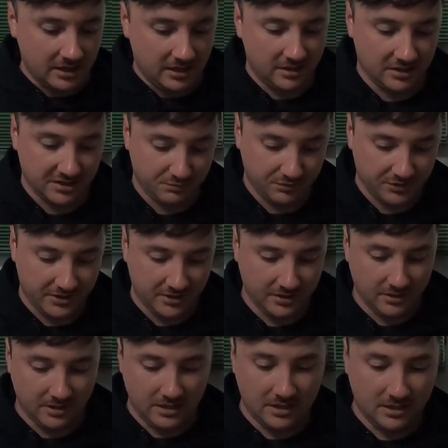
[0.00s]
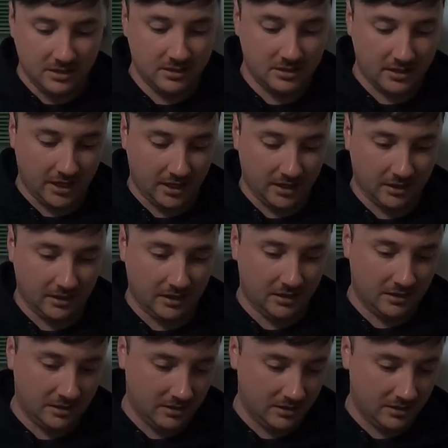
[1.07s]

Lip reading: it does pretty good, and